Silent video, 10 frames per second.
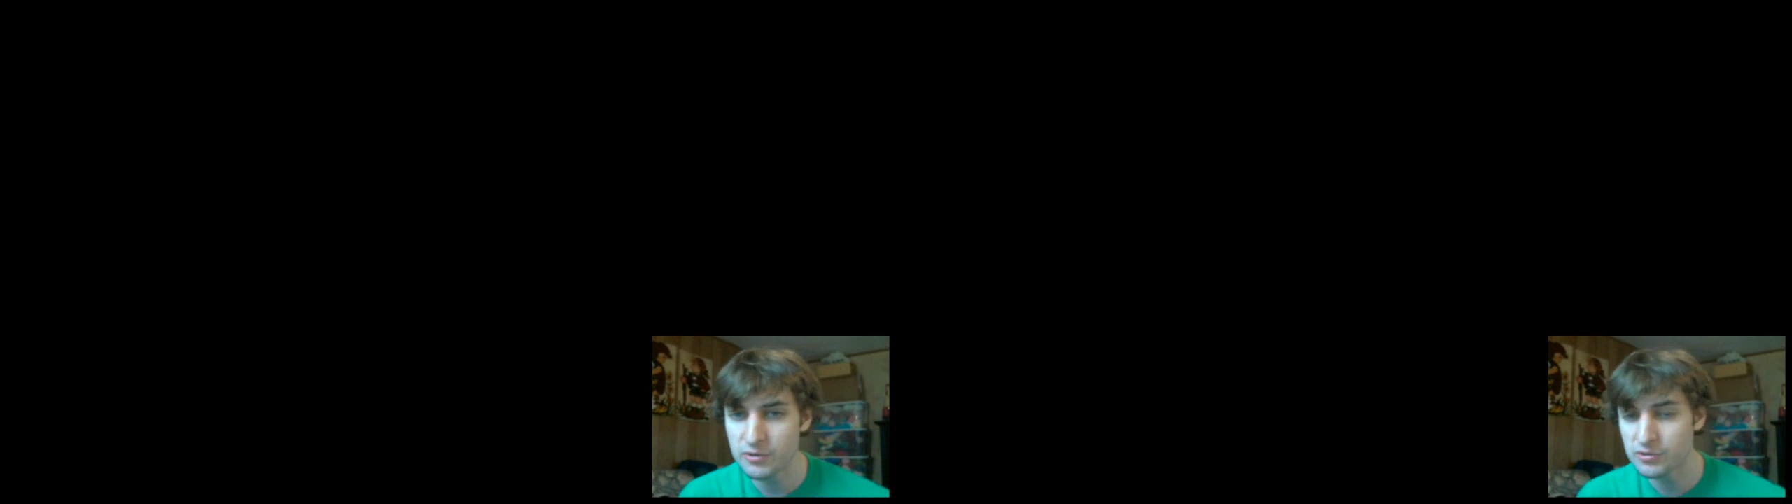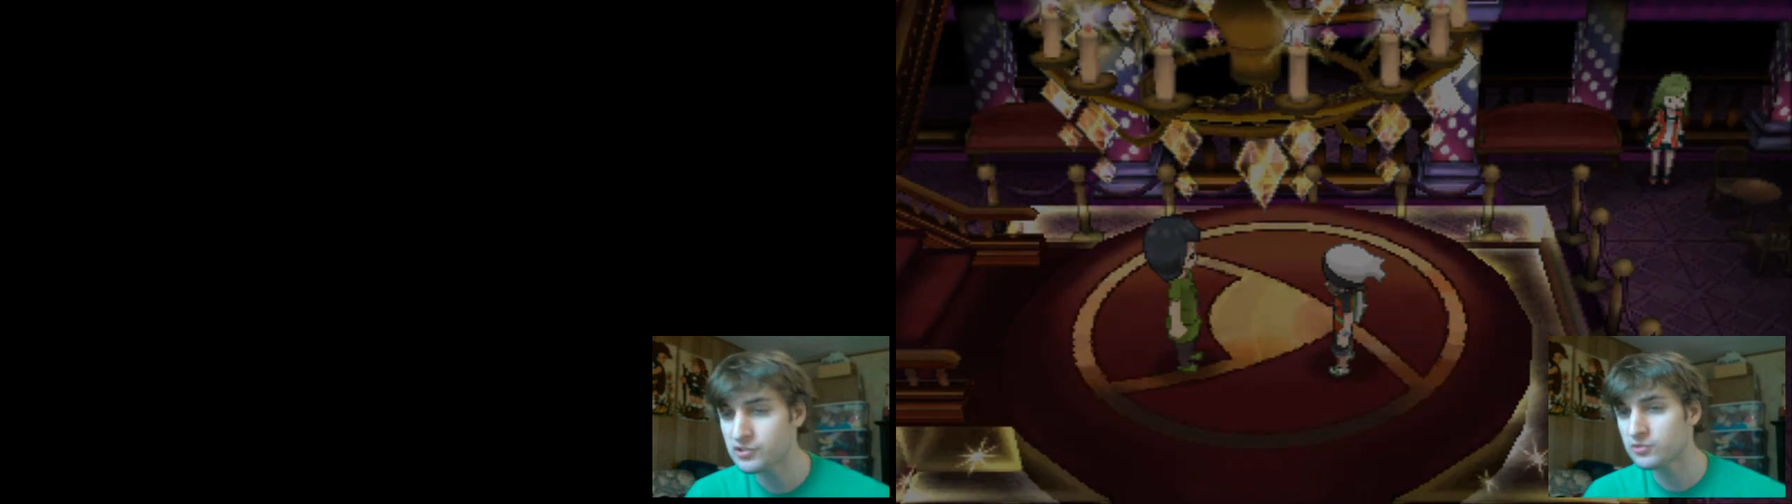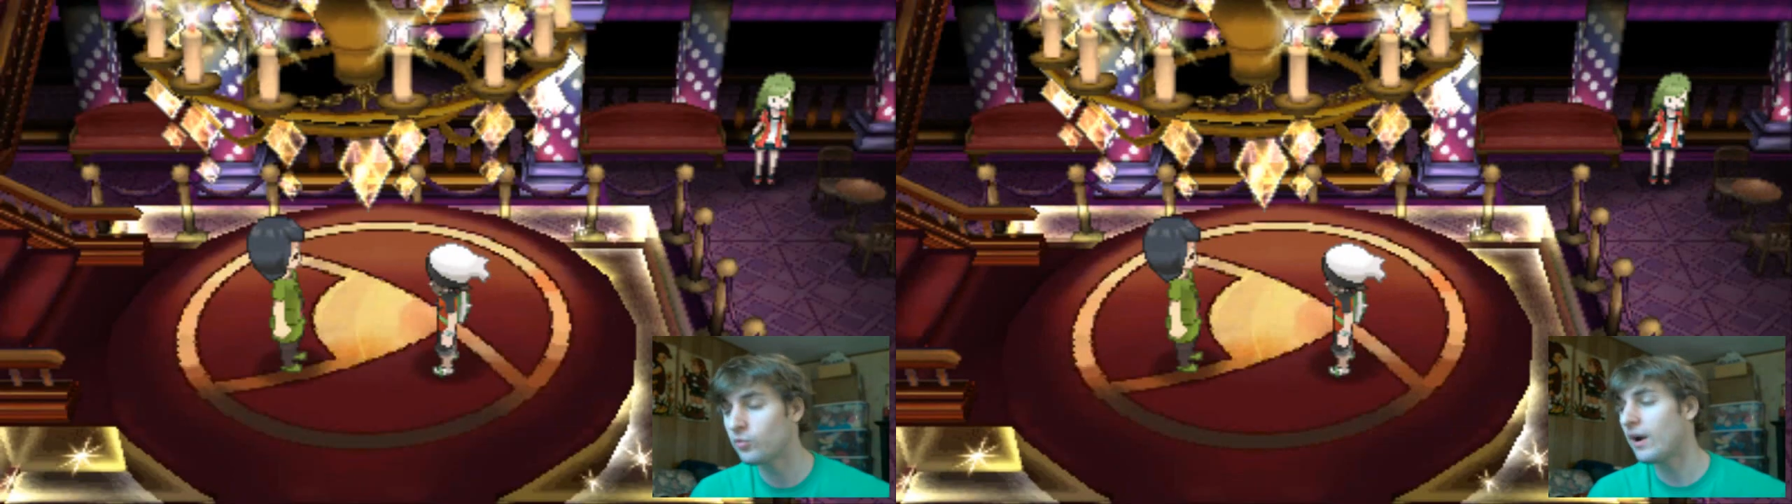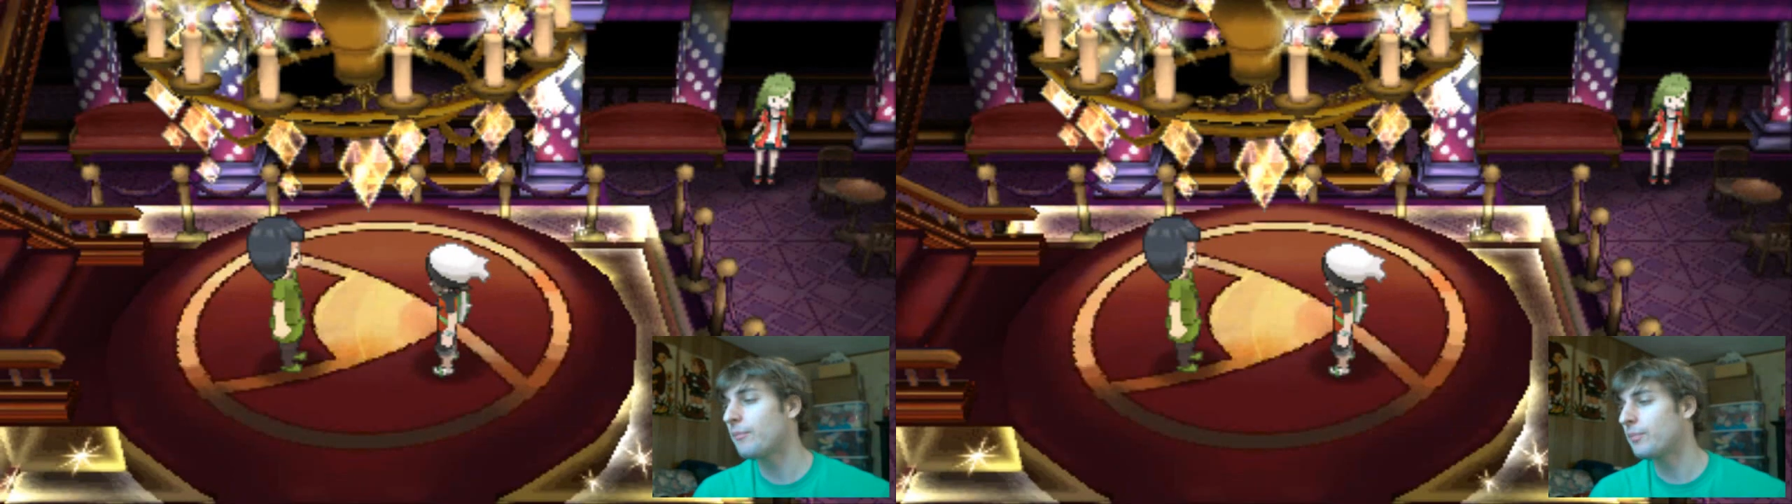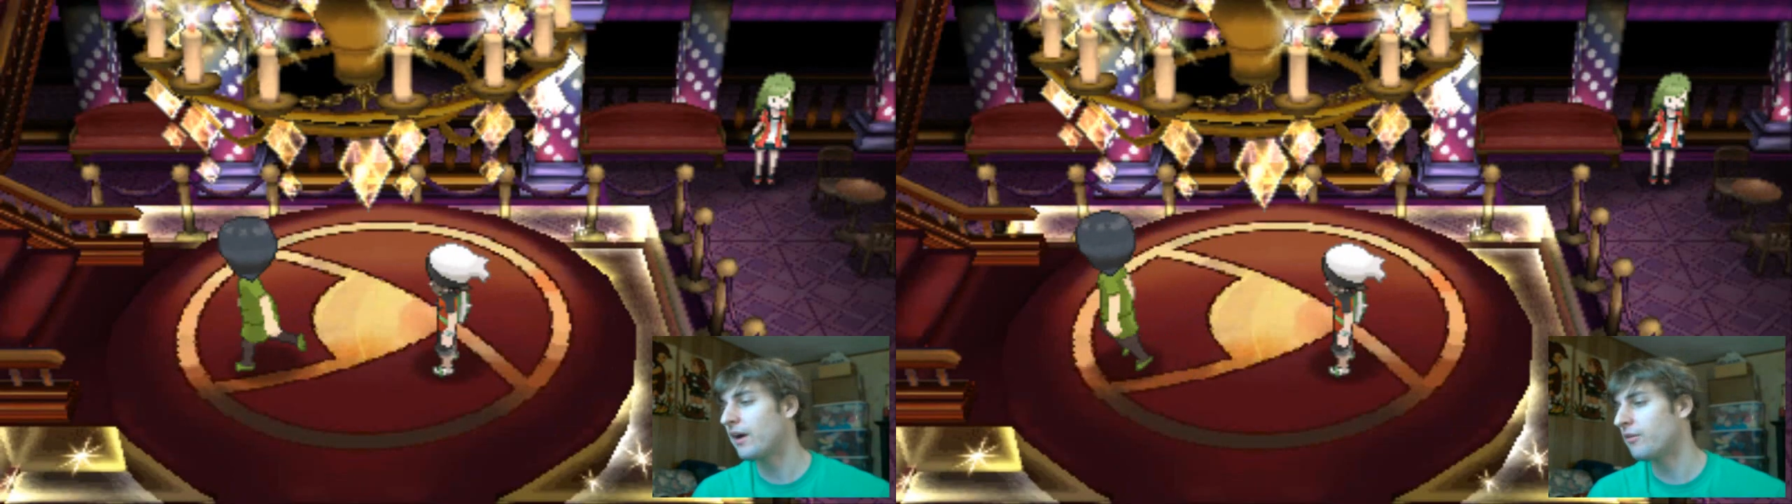to
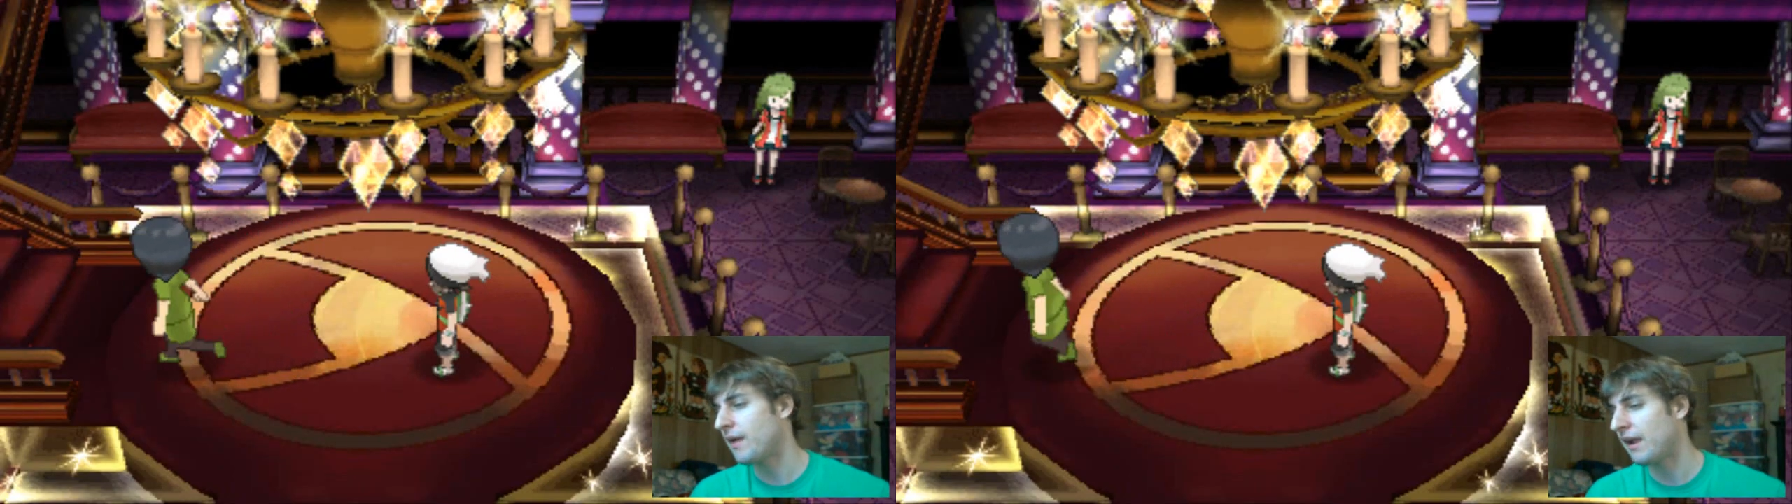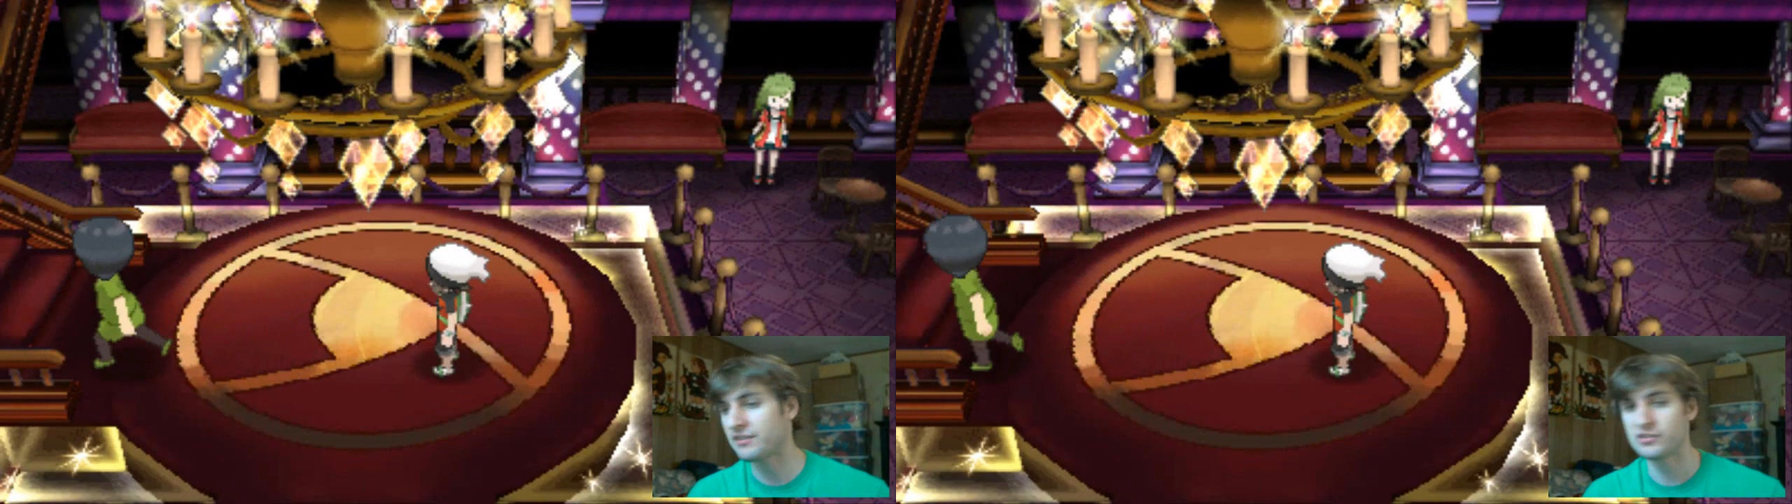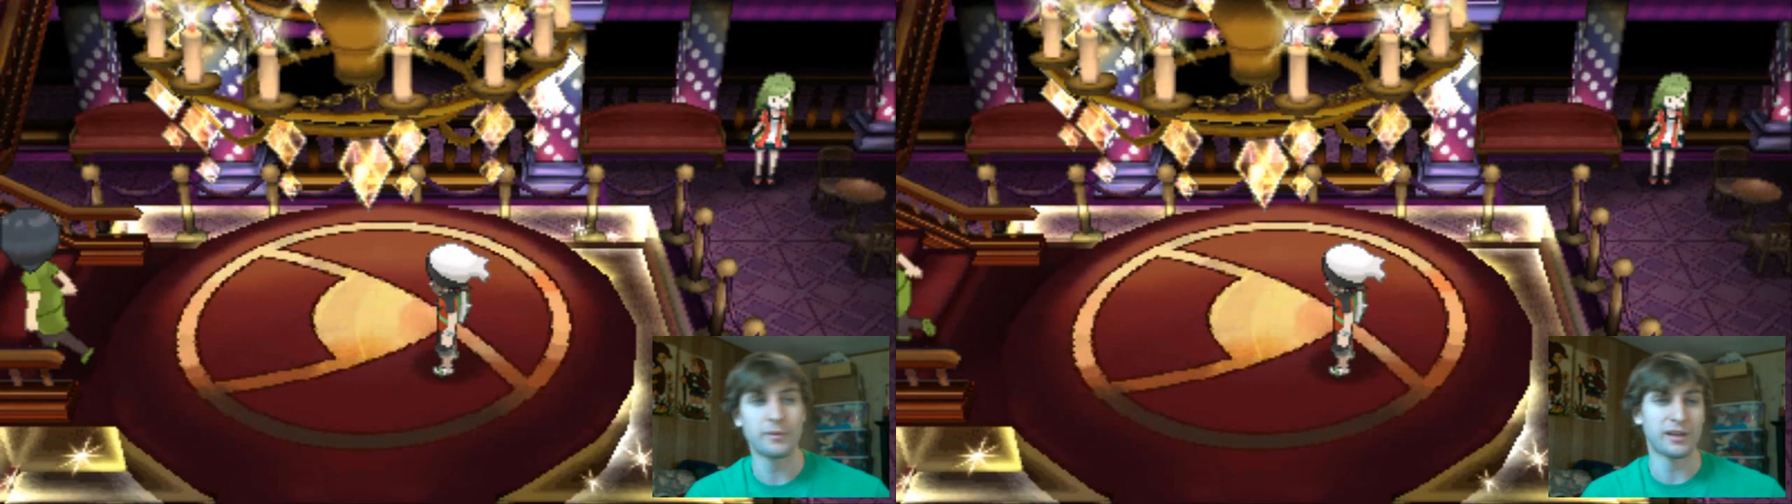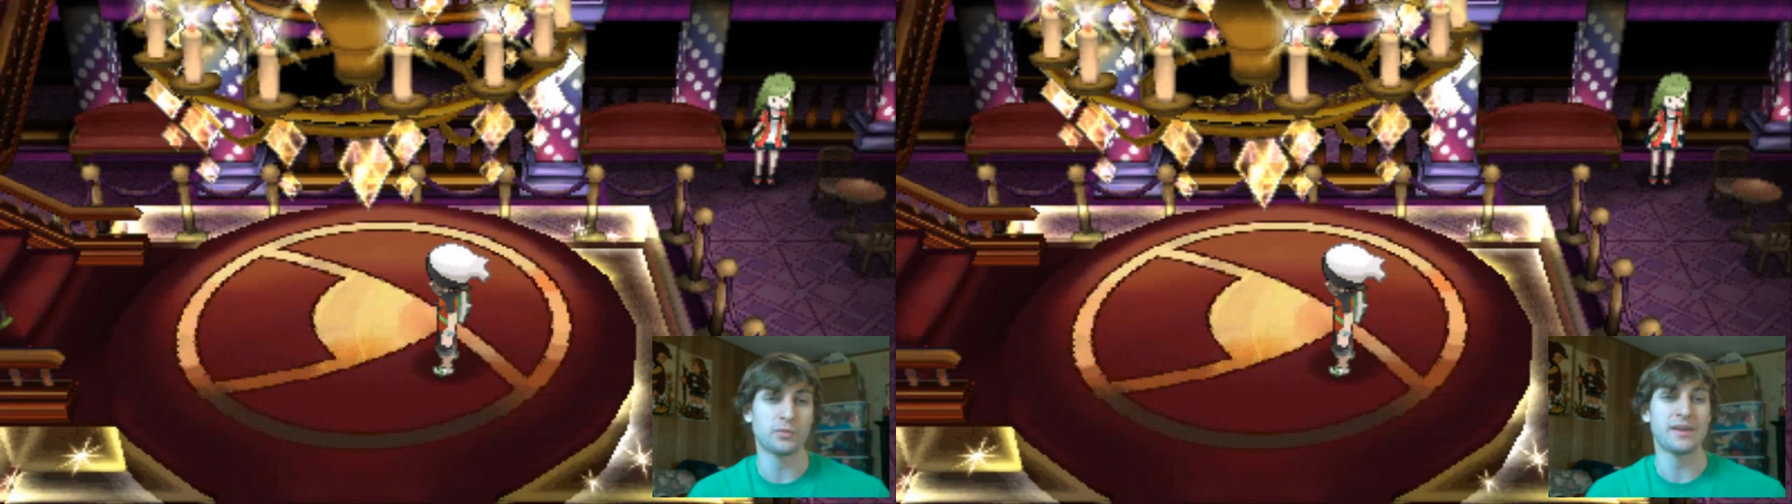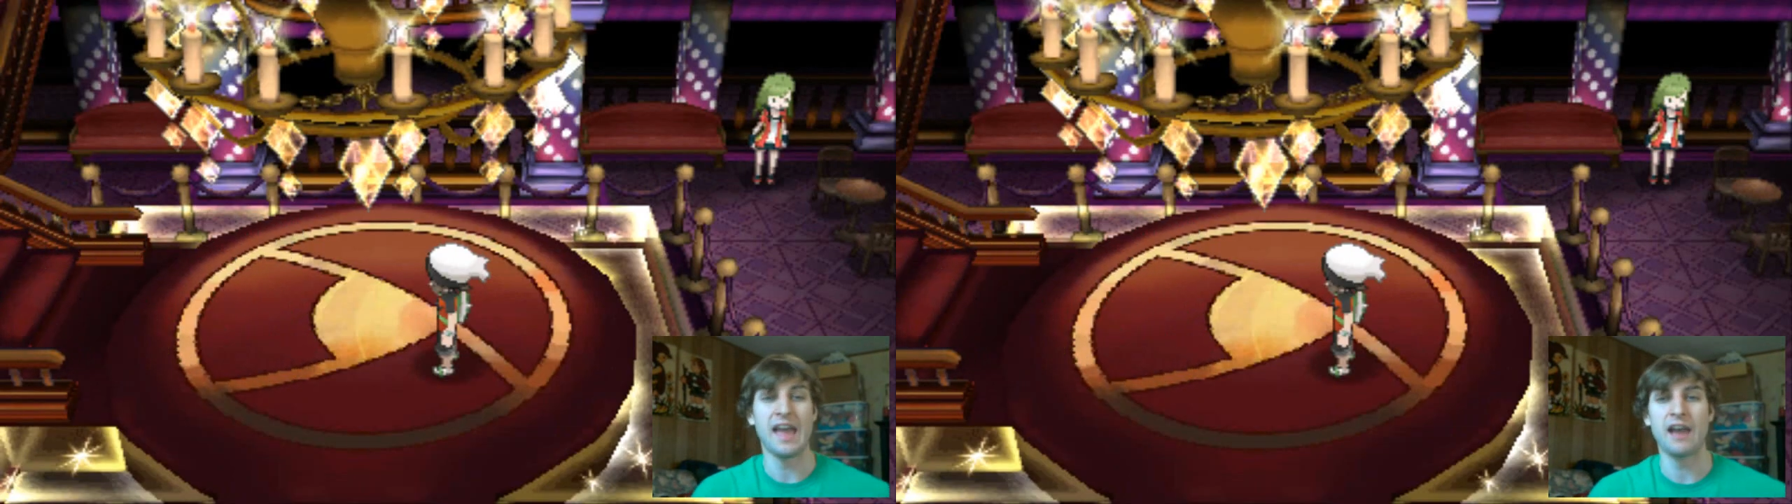swap out Magnezone
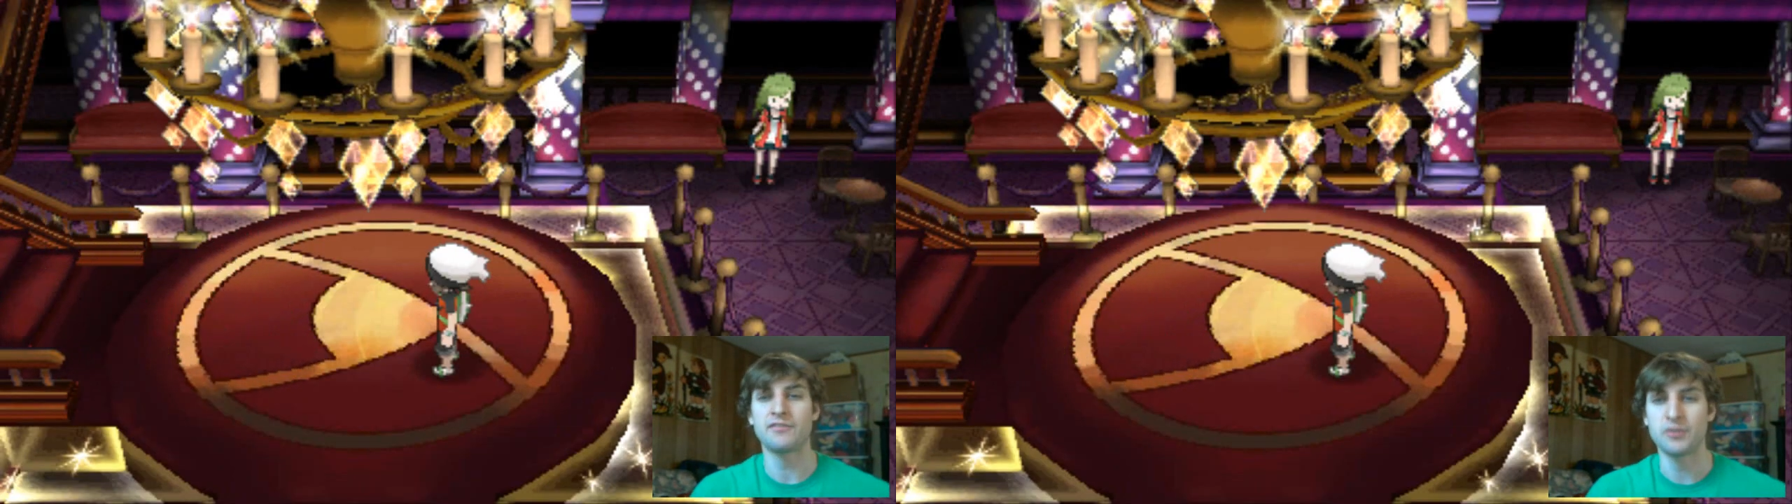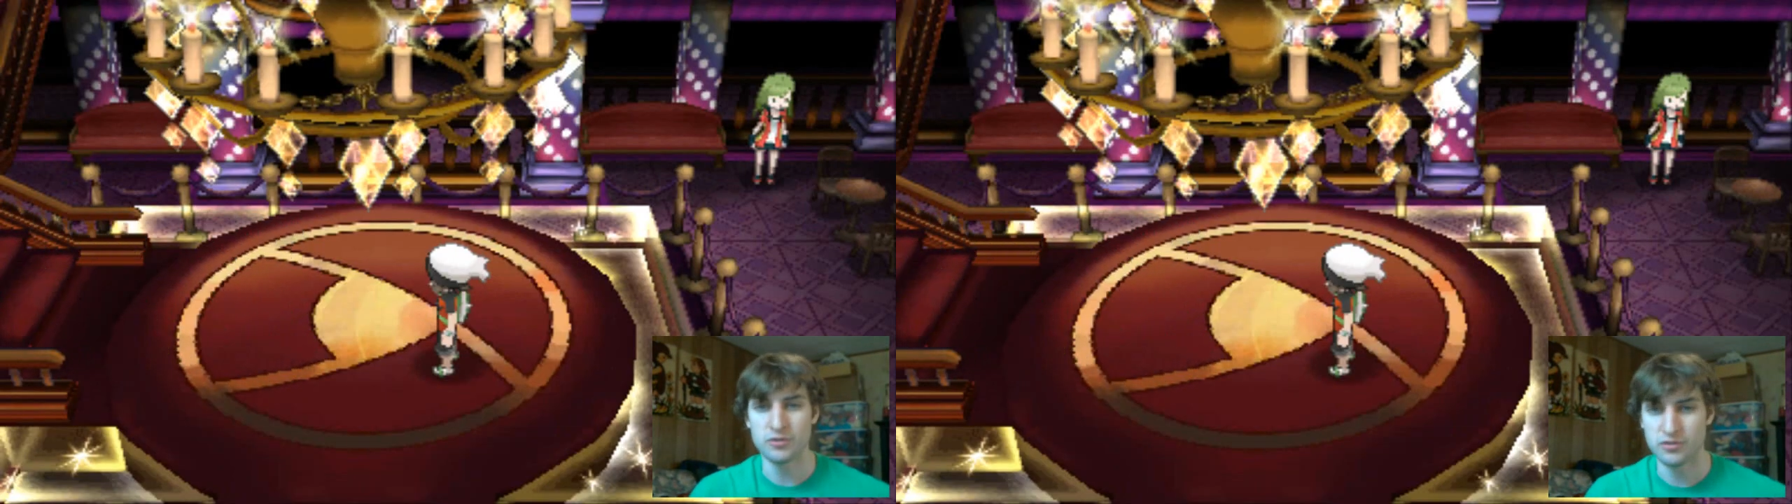because we have to.